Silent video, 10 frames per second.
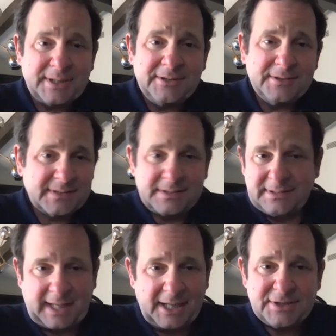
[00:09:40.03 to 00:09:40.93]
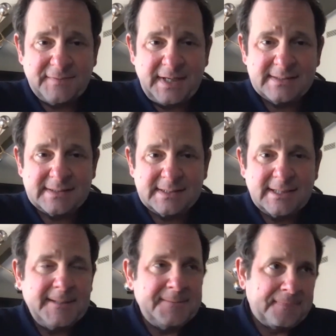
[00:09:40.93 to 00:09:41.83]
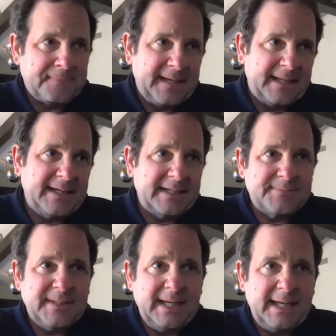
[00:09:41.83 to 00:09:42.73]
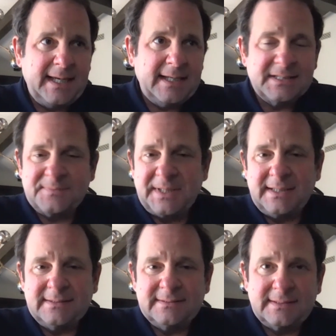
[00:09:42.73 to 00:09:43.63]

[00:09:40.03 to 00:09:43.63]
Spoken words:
Like, you just do cash advances. Now, the SBA has been